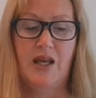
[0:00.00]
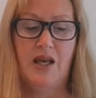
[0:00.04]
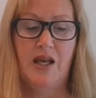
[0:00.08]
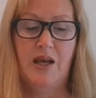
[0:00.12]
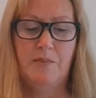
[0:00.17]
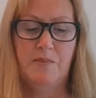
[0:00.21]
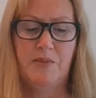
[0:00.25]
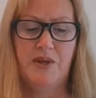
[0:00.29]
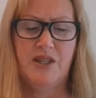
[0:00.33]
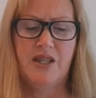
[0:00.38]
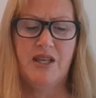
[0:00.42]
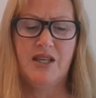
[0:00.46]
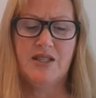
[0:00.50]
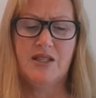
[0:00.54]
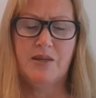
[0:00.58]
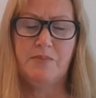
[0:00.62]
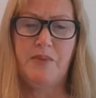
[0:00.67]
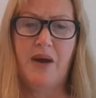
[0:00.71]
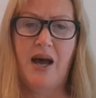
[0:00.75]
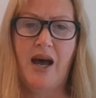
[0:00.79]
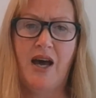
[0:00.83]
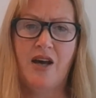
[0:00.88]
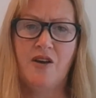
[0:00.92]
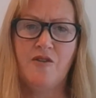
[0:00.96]
But there's a
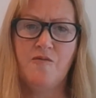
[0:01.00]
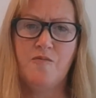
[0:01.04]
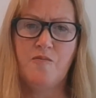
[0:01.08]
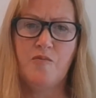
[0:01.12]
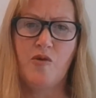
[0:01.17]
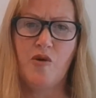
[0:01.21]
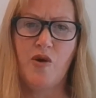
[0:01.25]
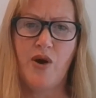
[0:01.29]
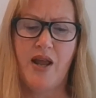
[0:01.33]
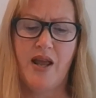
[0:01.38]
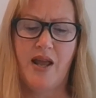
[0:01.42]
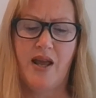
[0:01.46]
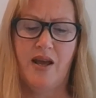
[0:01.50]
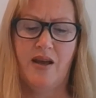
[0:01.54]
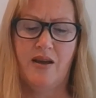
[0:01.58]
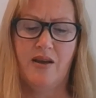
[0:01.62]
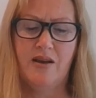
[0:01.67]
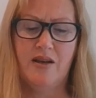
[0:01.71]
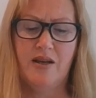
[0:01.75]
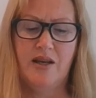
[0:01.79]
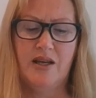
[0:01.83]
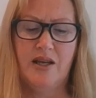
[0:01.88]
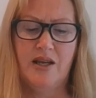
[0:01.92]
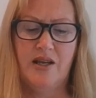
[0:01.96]
part of prayer
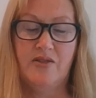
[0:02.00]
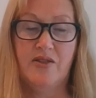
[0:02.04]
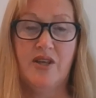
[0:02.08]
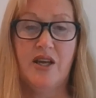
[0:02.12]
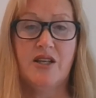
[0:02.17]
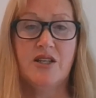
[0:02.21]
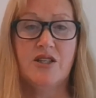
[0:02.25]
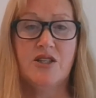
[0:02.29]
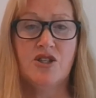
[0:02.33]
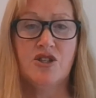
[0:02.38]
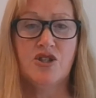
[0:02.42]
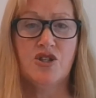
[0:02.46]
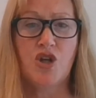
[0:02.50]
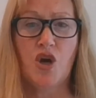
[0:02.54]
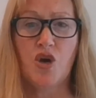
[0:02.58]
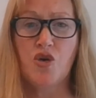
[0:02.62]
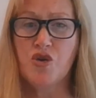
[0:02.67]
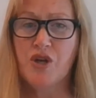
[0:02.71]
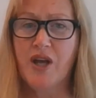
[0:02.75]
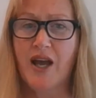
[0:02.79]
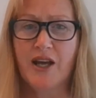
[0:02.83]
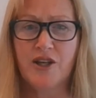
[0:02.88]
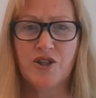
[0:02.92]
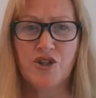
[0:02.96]
that is so
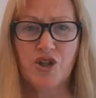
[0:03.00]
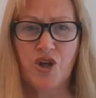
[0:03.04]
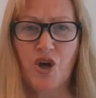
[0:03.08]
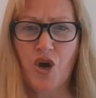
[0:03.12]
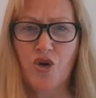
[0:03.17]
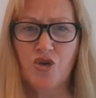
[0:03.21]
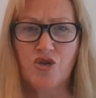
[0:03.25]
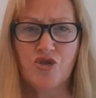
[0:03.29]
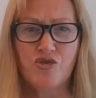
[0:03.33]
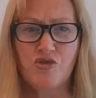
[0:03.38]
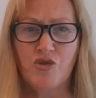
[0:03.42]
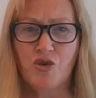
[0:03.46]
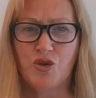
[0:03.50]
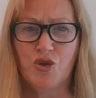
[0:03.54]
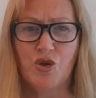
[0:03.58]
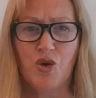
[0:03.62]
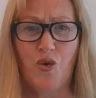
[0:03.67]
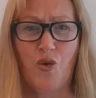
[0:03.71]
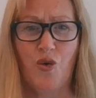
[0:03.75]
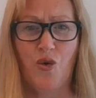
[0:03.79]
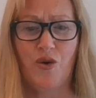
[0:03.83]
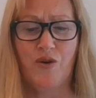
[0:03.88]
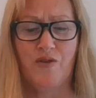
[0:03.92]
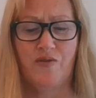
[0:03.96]
countercultural to
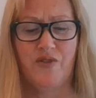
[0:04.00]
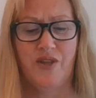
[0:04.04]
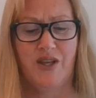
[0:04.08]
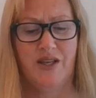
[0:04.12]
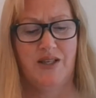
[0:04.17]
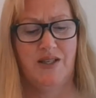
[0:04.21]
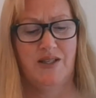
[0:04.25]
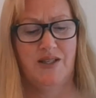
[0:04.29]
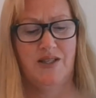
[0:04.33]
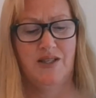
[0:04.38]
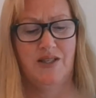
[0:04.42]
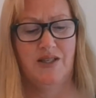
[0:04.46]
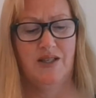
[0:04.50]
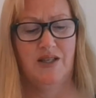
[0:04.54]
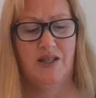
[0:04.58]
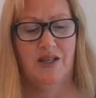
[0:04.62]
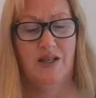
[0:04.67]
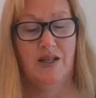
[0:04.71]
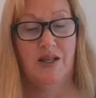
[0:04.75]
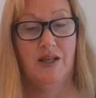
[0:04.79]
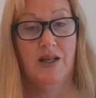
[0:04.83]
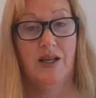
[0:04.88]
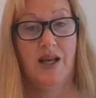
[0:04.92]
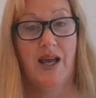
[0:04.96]
all of this,
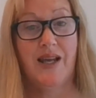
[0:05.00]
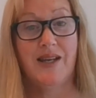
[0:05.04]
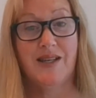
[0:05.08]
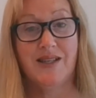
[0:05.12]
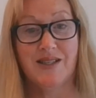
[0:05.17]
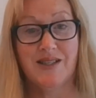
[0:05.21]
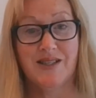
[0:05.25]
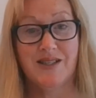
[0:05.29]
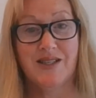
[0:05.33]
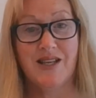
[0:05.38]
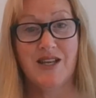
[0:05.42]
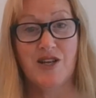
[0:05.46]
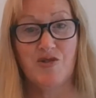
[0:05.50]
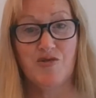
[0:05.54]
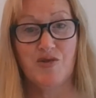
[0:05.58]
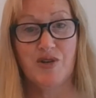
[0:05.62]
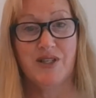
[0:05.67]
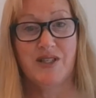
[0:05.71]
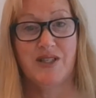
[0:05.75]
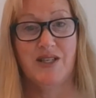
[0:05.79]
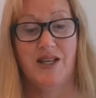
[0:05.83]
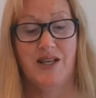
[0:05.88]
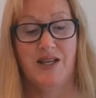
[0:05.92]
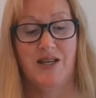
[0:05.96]
and it's
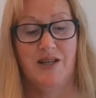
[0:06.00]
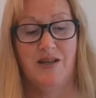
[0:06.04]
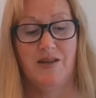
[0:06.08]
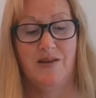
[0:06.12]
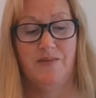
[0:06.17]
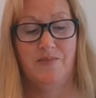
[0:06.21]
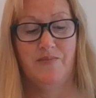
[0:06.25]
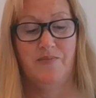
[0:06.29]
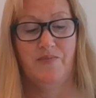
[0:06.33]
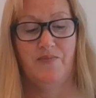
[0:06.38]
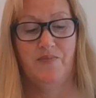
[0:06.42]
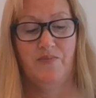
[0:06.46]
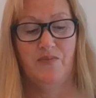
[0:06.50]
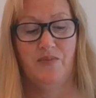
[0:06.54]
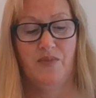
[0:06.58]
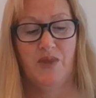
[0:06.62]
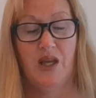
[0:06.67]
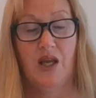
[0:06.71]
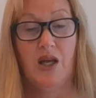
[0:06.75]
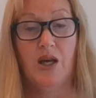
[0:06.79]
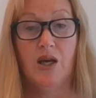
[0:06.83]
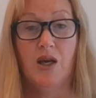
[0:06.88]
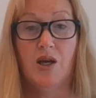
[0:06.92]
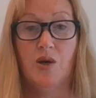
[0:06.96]
secrecy,
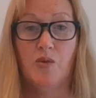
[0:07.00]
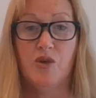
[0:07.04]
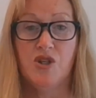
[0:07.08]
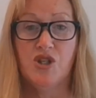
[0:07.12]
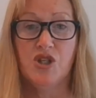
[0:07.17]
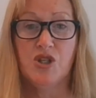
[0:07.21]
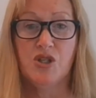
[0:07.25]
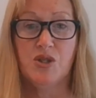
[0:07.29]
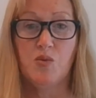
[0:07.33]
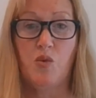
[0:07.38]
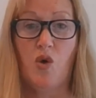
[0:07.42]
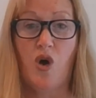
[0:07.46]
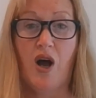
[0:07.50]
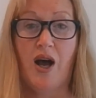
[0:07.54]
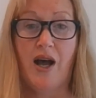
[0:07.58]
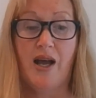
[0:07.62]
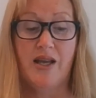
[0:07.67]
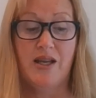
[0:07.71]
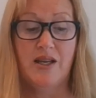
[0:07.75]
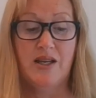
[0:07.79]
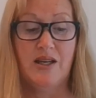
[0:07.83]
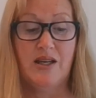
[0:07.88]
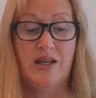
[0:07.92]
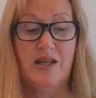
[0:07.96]
which is
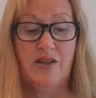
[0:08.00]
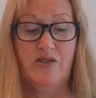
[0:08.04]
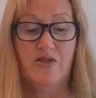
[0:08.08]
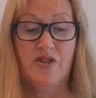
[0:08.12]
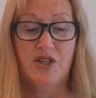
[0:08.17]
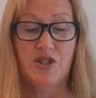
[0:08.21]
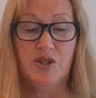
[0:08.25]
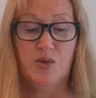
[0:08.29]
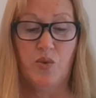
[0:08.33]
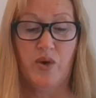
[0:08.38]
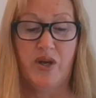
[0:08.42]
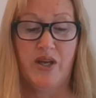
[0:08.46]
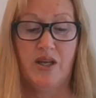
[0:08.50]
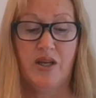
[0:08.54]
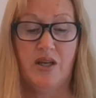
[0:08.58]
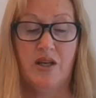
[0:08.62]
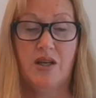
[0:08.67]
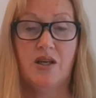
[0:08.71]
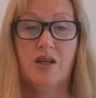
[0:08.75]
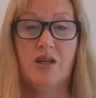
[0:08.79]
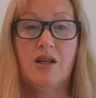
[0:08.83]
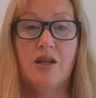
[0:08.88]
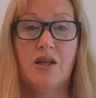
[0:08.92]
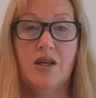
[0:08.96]
why this week
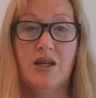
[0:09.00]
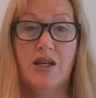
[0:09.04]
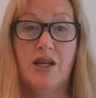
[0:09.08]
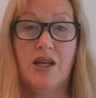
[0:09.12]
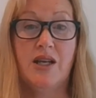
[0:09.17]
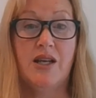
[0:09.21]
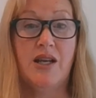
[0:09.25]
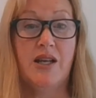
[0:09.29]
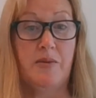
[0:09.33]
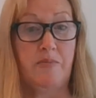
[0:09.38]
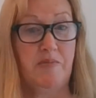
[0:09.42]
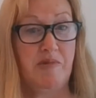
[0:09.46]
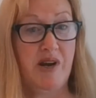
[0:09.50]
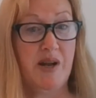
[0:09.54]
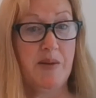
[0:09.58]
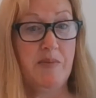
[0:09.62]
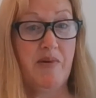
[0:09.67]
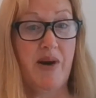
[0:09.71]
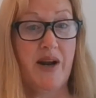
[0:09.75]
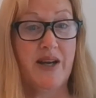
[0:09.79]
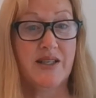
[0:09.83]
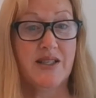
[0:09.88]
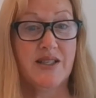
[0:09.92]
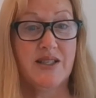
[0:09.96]
in the prayer
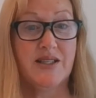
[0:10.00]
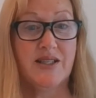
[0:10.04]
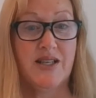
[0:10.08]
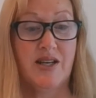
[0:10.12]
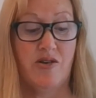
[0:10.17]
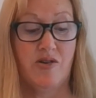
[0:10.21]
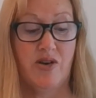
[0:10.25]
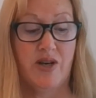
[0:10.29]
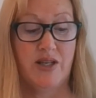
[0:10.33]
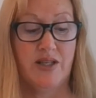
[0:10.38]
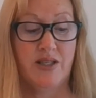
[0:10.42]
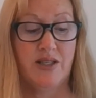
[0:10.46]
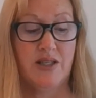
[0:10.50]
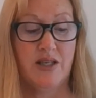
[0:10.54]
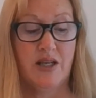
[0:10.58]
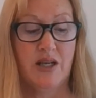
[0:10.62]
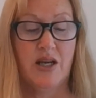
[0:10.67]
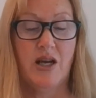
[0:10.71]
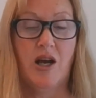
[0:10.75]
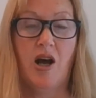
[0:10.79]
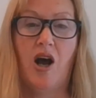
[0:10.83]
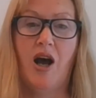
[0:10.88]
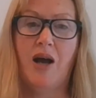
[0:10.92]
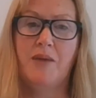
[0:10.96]
practice series,
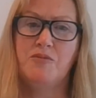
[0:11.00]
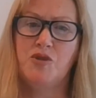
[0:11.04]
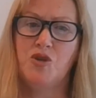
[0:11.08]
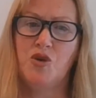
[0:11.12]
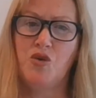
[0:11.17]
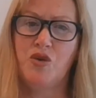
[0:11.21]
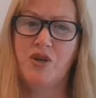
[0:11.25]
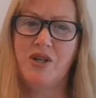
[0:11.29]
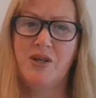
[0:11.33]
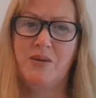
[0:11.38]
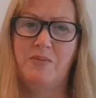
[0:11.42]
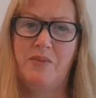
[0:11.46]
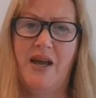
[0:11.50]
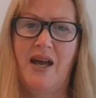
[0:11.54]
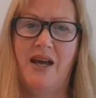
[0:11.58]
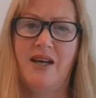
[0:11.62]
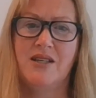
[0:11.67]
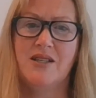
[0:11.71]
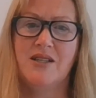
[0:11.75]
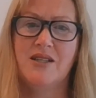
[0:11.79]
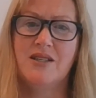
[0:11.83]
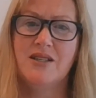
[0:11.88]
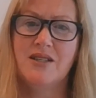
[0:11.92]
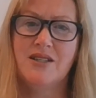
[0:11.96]
I'm talking
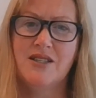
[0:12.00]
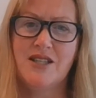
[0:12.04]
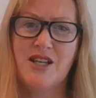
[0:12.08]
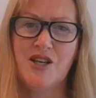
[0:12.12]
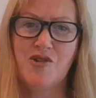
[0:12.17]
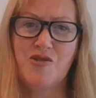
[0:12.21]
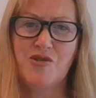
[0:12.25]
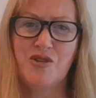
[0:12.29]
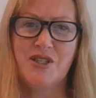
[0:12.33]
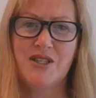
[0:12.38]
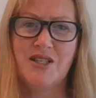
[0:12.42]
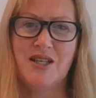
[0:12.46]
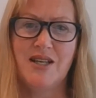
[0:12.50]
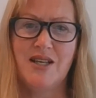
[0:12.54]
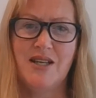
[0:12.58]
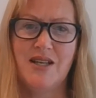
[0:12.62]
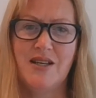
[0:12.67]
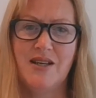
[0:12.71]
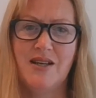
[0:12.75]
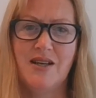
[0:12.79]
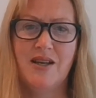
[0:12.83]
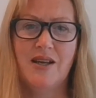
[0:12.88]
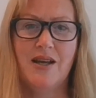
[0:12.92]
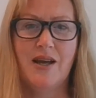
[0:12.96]
about secrecy
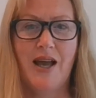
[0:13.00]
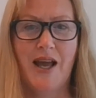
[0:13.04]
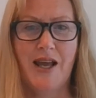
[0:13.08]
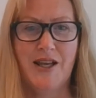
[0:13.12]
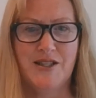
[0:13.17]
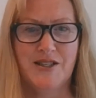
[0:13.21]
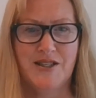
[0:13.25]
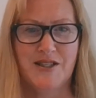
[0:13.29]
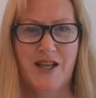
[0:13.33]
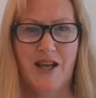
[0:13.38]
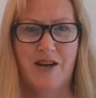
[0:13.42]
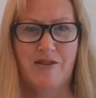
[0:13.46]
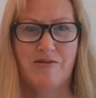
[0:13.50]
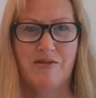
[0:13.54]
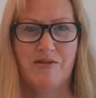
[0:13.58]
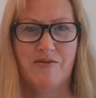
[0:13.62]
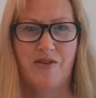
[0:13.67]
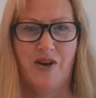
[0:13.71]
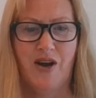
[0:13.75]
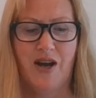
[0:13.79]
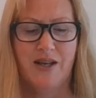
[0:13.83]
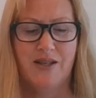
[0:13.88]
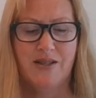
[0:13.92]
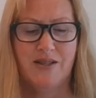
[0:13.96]
and
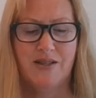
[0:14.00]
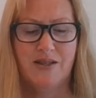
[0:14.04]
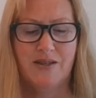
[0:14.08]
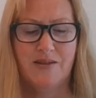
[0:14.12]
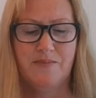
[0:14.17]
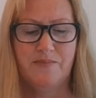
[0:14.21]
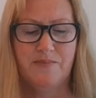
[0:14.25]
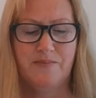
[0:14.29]
sacrifice.